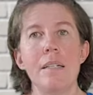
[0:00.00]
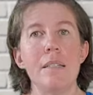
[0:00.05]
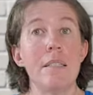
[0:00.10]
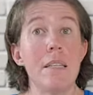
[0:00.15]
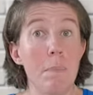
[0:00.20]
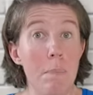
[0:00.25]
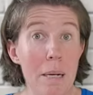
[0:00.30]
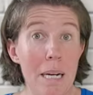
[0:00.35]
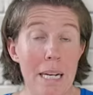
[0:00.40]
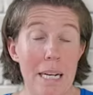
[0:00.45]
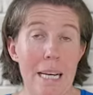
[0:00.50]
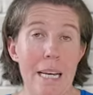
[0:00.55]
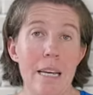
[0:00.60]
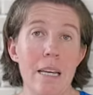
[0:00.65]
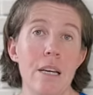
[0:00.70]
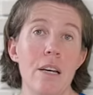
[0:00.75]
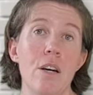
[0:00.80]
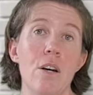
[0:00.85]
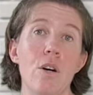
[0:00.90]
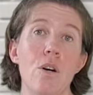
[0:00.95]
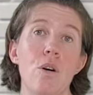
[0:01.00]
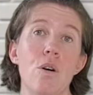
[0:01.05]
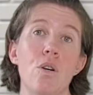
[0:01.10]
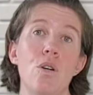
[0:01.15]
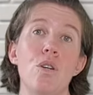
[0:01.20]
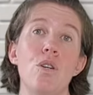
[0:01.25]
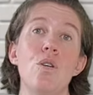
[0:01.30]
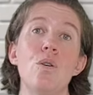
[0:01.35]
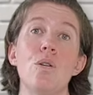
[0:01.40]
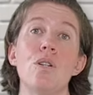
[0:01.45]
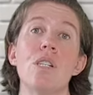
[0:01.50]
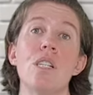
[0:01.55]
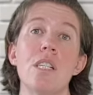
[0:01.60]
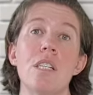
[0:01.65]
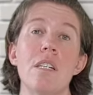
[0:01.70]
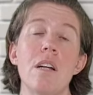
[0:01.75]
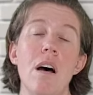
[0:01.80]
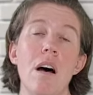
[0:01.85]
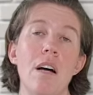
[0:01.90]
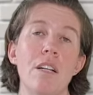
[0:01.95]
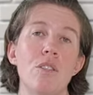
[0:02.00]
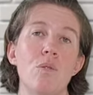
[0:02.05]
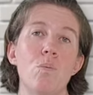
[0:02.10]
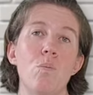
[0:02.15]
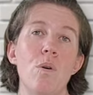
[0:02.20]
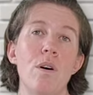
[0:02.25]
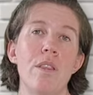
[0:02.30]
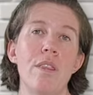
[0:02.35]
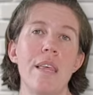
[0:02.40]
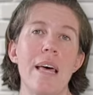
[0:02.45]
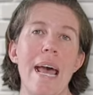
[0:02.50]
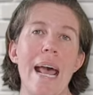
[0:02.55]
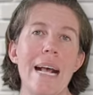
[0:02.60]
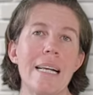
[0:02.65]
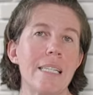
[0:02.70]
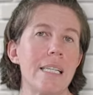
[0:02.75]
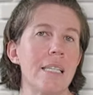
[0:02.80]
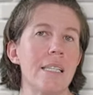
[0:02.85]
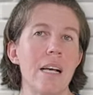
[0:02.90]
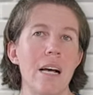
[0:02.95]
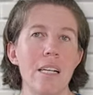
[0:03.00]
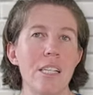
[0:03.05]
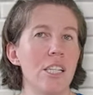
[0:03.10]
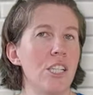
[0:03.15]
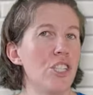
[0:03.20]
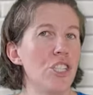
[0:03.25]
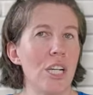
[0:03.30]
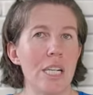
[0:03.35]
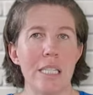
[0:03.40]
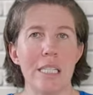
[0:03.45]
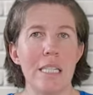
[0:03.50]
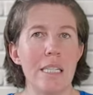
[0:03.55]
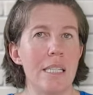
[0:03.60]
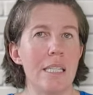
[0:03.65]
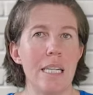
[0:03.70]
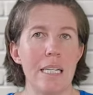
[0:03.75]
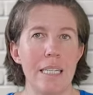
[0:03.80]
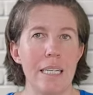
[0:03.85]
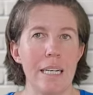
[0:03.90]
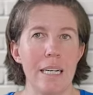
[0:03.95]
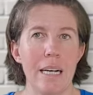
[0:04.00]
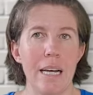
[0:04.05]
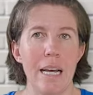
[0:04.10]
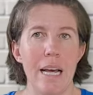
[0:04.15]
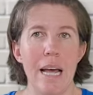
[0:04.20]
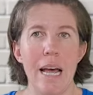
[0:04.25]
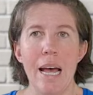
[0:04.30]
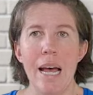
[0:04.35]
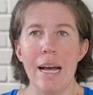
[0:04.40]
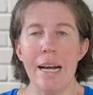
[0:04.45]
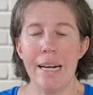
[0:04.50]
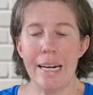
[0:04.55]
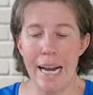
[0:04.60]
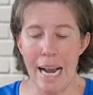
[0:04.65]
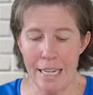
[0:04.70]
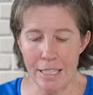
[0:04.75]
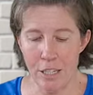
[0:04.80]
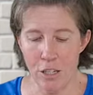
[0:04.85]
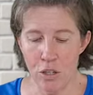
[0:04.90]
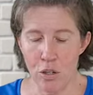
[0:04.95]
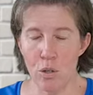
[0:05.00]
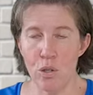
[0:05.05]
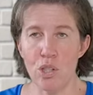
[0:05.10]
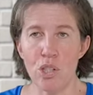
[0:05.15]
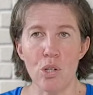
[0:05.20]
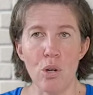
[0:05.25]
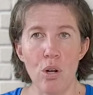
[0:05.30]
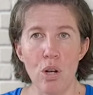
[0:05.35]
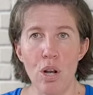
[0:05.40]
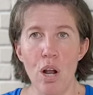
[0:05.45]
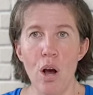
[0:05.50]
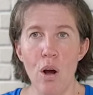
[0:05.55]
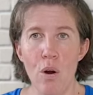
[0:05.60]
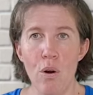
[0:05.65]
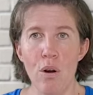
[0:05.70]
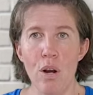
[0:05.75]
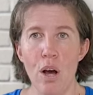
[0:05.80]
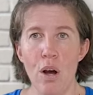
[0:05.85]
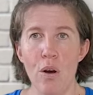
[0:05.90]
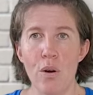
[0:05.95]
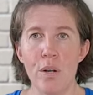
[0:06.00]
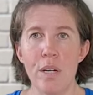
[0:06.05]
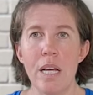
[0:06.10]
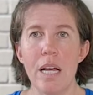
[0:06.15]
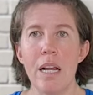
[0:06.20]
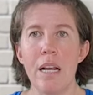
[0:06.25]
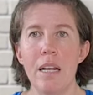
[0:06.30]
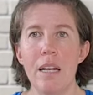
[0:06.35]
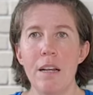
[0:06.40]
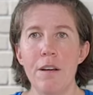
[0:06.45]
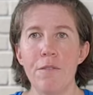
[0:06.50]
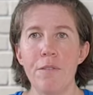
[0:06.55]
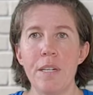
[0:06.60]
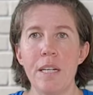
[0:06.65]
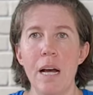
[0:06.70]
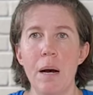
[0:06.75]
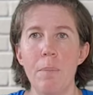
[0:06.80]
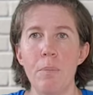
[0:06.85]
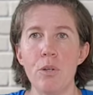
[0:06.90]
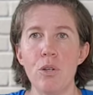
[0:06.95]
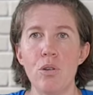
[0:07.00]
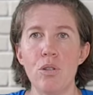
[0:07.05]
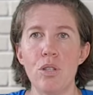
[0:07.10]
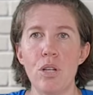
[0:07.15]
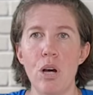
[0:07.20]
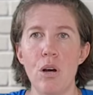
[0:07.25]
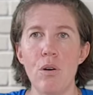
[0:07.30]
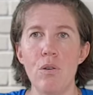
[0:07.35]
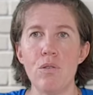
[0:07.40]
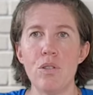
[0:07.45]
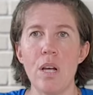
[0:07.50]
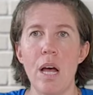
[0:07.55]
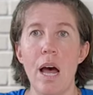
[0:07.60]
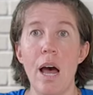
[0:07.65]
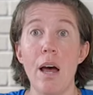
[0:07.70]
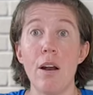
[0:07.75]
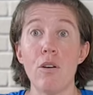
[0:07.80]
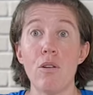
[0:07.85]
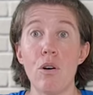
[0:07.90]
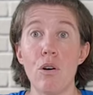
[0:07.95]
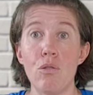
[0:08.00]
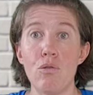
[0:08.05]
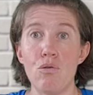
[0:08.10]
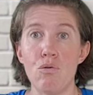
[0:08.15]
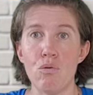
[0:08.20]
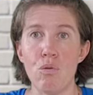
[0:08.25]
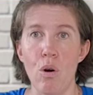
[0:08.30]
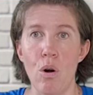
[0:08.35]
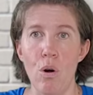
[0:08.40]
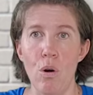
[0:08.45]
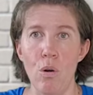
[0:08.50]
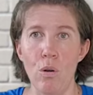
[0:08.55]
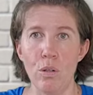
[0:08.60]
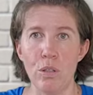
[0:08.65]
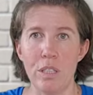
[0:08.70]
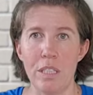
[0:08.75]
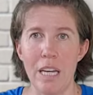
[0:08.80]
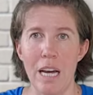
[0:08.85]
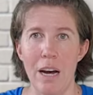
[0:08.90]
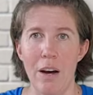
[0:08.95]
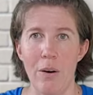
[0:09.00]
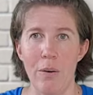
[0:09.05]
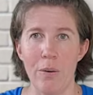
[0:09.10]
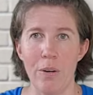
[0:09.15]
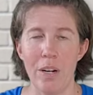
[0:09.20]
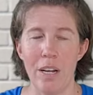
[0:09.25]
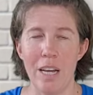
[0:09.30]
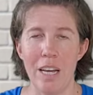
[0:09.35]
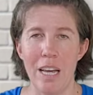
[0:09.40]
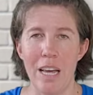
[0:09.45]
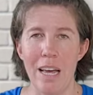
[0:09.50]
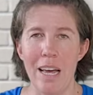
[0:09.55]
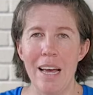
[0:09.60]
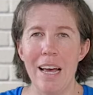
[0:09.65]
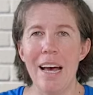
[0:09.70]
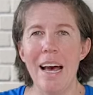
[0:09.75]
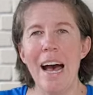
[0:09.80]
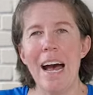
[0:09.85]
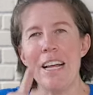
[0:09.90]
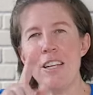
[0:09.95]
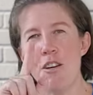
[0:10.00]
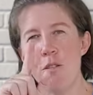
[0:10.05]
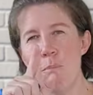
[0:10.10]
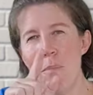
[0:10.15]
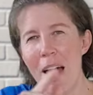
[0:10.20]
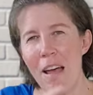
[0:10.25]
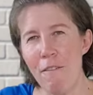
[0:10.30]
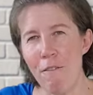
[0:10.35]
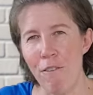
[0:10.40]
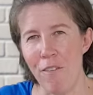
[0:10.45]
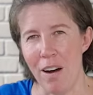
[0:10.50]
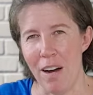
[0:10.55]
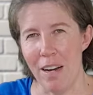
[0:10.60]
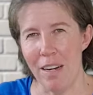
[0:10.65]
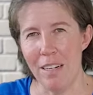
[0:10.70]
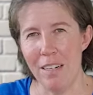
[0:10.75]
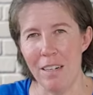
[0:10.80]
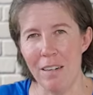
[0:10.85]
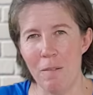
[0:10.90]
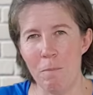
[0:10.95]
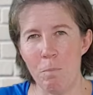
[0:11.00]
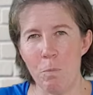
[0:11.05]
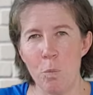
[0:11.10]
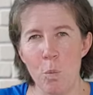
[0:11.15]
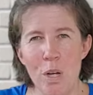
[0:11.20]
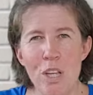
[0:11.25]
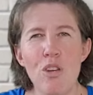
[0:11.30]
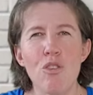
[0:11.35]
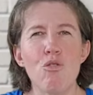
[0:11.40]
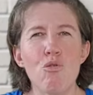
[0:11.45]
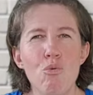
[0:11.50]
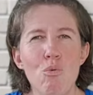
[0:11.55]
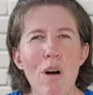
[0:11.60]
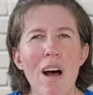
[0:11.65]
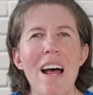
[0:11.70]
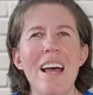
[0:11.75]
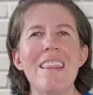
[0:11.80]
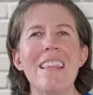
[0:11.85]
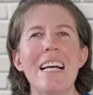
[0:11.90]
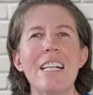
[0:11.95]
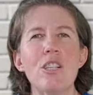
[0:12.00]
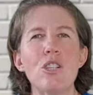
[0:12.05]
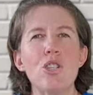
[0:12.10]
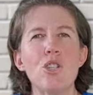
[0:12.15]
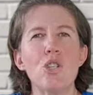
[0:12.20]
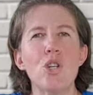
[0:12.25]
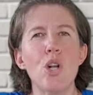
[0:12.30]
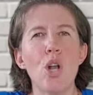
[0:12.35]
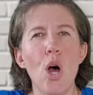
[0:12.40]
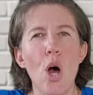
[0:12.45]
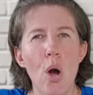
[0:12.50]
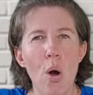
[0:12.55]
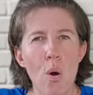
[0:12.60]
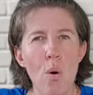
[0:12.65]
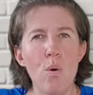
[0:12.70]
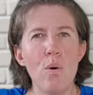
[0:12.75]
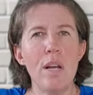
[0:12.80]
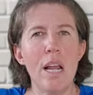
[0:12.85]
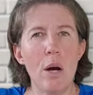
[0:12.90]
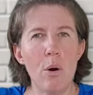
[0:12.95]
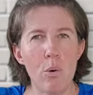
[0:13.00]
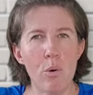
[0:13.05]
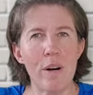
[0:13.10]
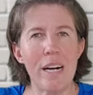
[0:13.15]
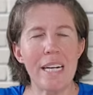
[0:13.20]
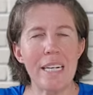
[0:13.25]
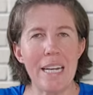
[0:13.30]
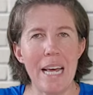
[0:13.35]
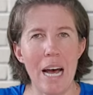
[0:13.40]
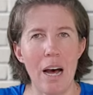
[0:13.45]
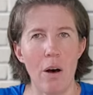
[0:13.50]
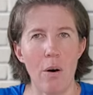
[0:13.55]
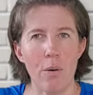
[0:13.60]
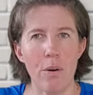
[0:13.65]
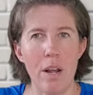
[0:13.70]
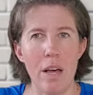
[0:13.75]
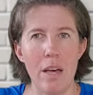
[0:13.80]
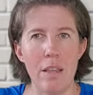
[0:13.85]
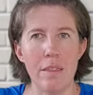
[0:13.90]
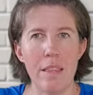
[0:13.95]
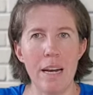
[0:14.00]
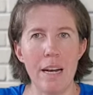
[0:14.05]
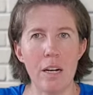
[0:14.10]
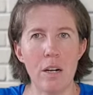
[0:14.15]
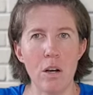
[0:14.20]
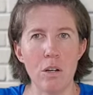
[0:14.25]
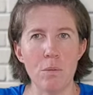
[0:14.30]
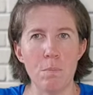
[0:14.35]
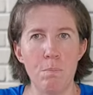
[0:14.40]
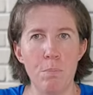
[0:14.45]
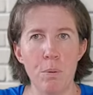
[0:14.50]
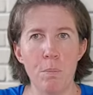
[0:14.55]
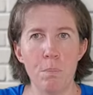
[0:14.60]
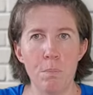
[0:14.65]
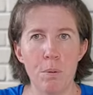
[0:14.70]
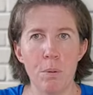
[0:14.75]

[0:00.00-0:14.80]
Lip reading: typically you'll start with exercises just in sitting, getting used to low load, lifting up on your toes and control down. And you may find when you try that slow lowering down that it goes boom,